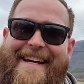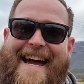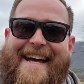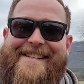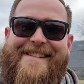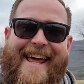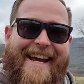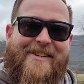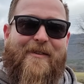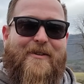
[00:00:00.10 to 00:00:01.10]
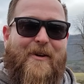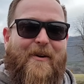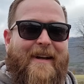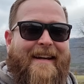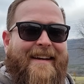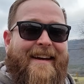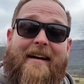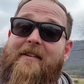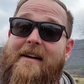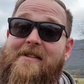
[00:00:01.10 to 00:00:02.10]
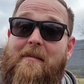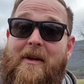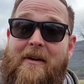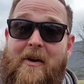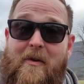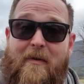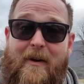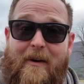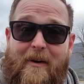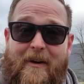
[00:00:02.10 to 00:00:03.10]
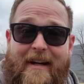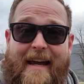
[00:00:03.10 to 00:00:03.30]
guys, thanks for tuning in. I've got something new for you to look